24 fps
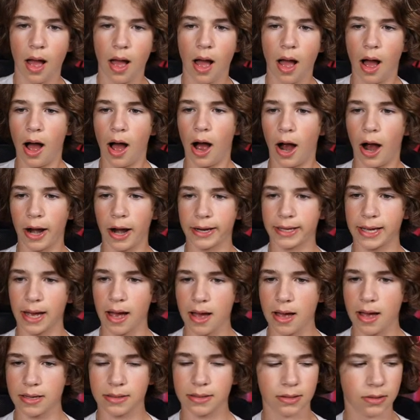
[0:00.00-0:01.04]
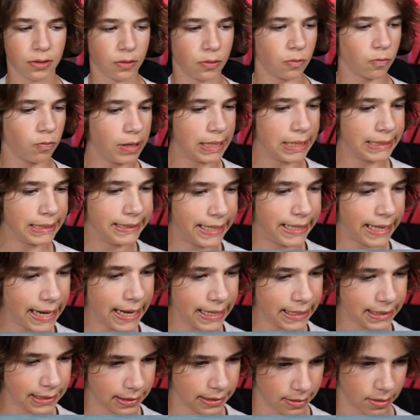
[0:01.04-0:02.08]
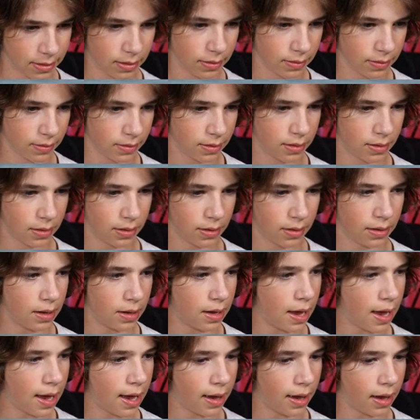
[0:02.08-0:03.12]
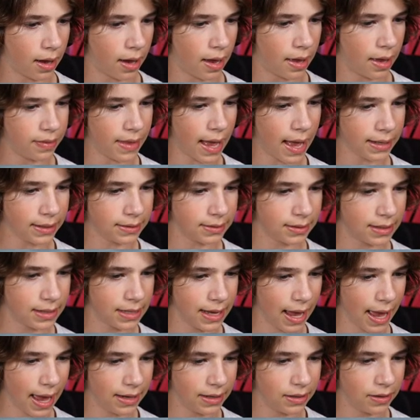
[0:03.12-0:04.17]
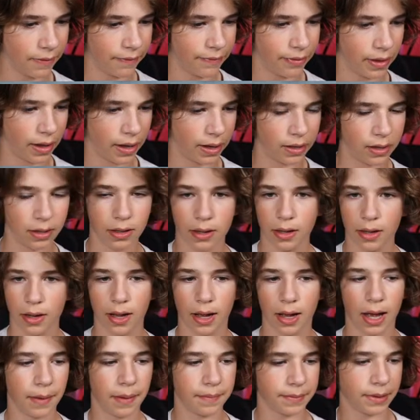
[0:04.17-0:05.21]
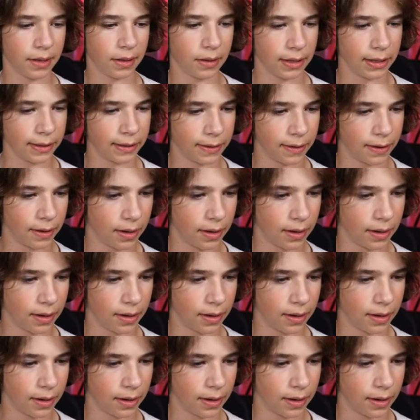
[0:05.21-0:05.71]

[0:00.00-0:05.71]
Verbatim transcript: All right, guys, we did it. And that's the end of the, I'm kidding.